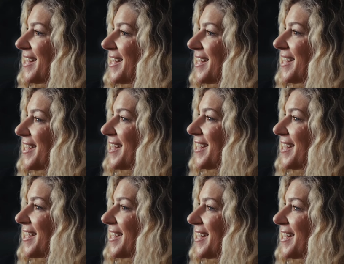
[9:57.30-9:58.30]

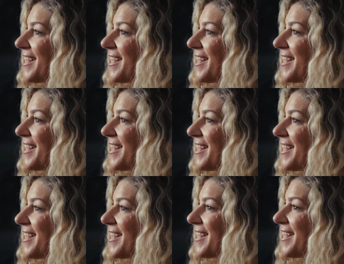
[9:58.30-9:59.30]

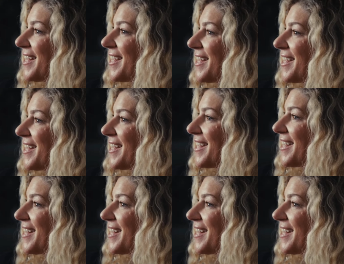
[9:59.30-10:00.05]
This person isn't speaking.